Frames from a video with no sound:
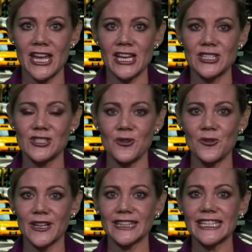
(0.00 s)

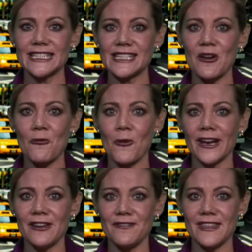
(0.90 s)
So, Lisa, one
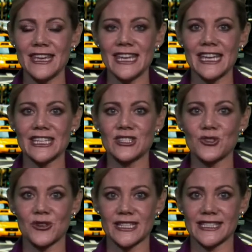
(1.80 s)
of the
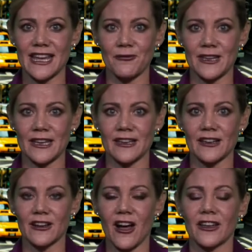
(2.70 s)
stories that
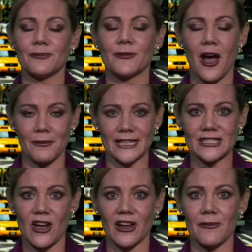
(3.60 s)
we commonly
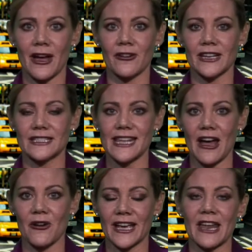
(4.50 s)
talk about is
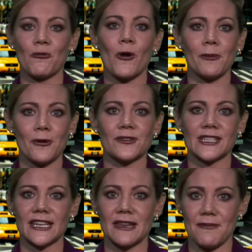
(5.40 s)
how, again, one
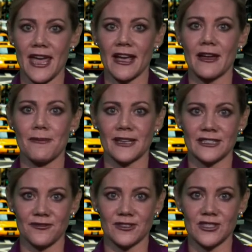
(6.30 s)
person can make a big
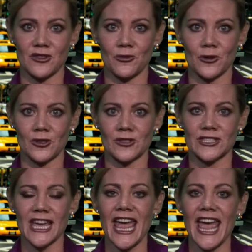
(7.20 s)
difference in the world.
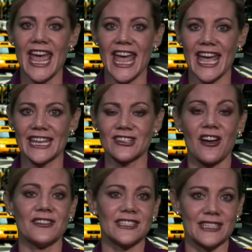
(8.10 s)
And
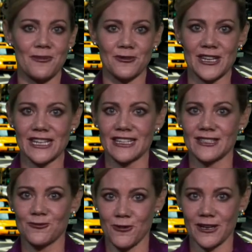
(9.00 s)
obviously, Bonit
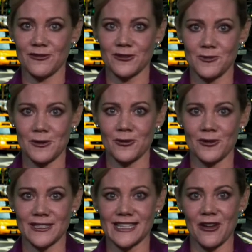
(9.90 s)
is one of those people
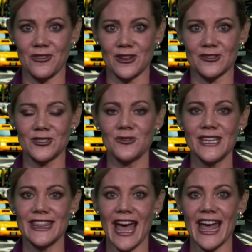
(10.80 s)
that's out there
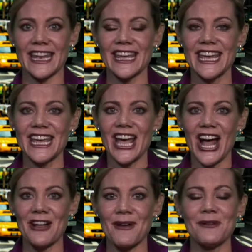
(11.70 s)
doing that.
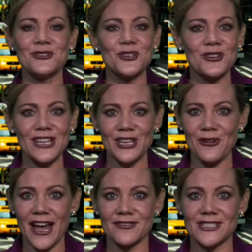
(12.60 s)
I'm sure that you
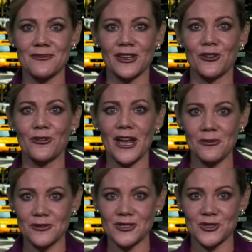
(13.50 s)
have some
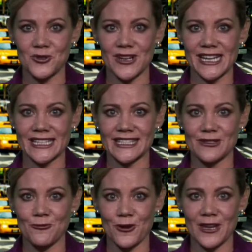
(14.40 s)
incredible stories
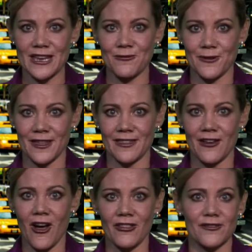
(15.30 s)
working with
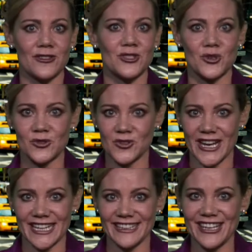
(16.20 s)
all of the
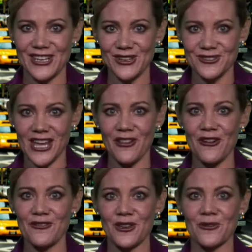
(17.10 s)
children. Can you tell
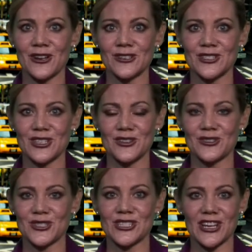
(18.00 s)
our viewers,
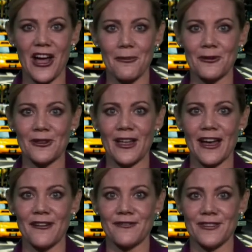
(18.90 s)
just a couple
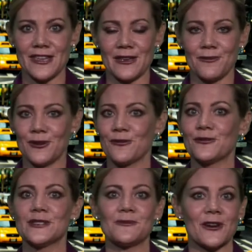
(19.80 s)
of the
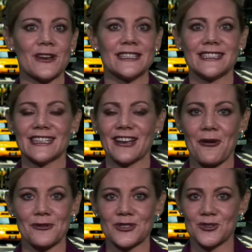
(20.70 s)
beautiful spirits and a
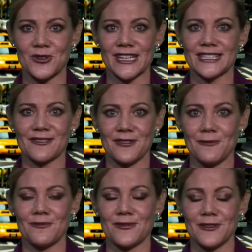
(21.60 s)
couple stories of
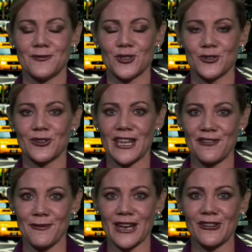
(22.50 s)
the children that
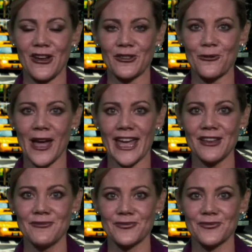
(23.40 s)
you've met along the way?